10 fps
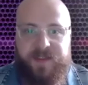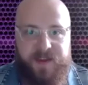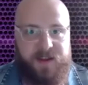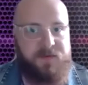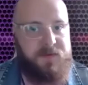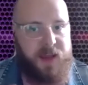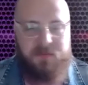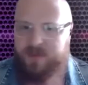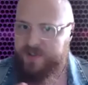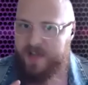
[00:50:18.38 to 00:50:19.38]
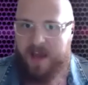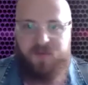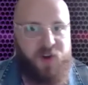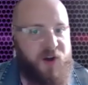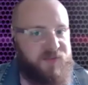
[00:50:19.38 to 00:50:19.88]
and then yeah, just have
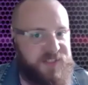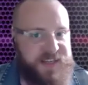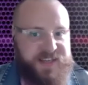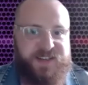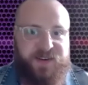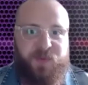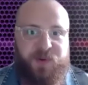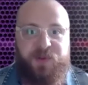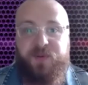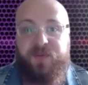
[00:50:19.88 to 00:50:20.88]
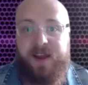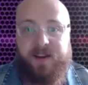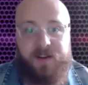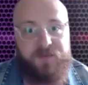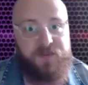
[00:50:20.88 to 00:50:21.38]
a conversation with your
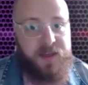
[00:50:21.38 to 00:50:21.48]
vet if yeah.